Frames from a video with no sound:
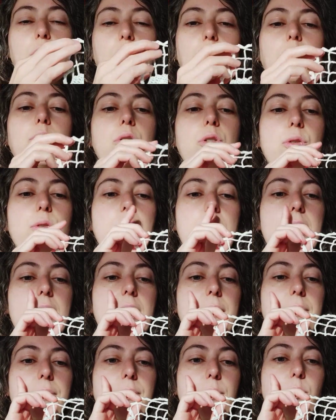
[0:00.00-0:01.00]
Go to
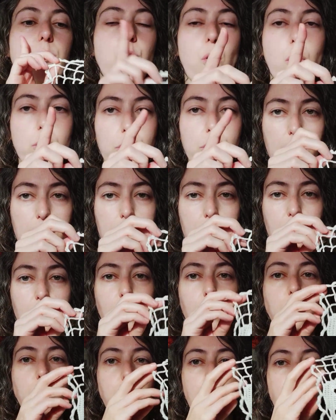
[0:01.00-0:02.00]
the projects
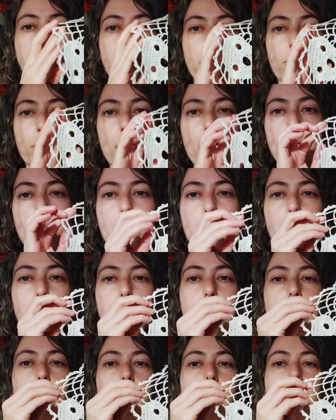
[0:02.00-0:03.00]
on Ravelry,
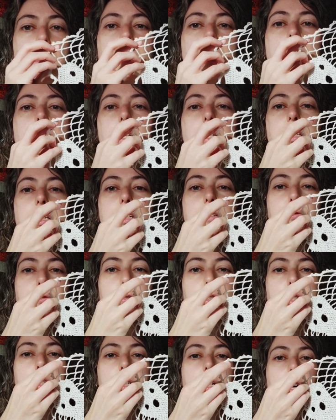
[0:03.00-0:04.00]
because there are
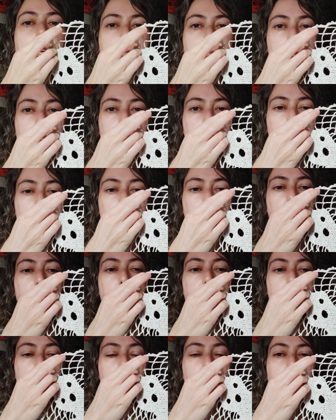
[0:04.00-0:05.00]
different colors.
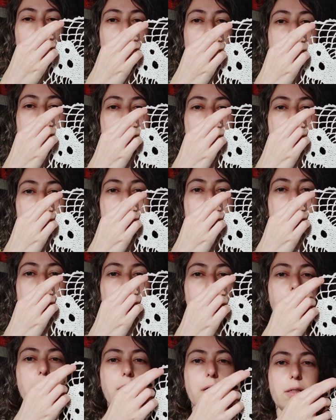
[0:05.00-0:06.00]
This doily is in
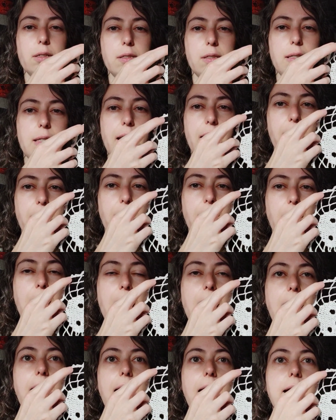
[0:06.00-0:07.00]
different colors there.
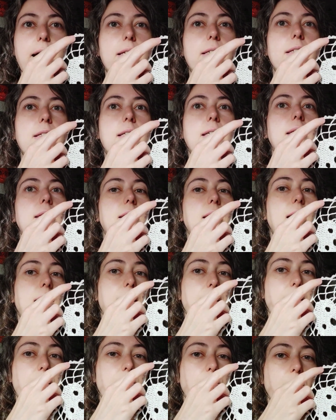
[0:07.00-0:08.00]
And
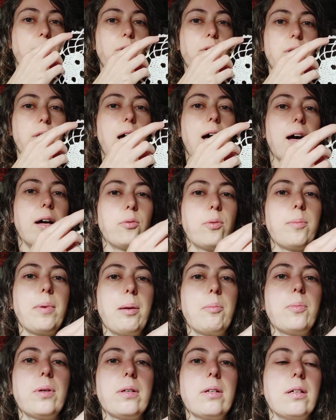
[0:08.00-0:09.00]
decide, because I
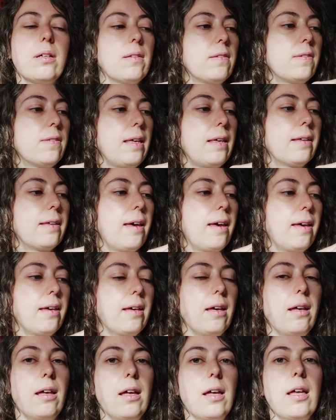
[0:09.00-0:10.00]
remember
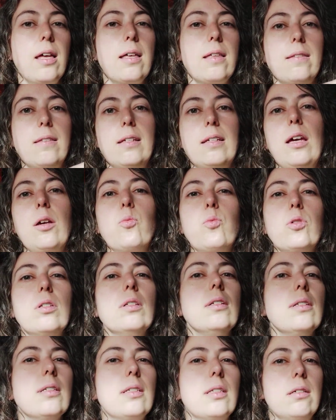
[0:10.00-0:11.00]
thinking that I
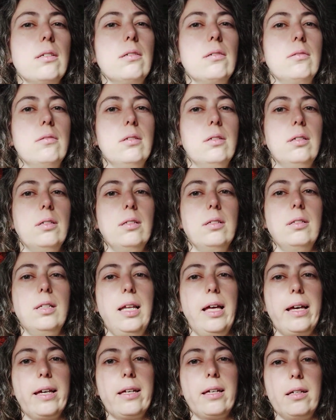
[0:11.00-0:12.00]
wouldn't
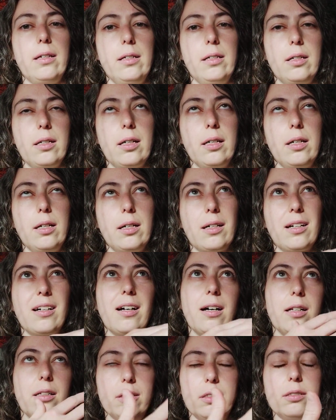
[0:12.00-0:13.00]
like a
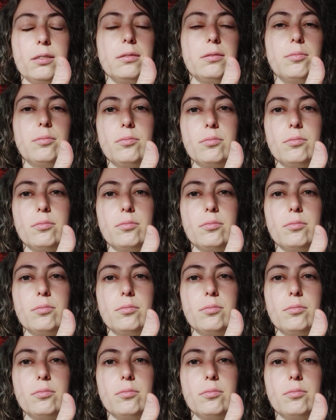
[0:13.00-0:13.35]
color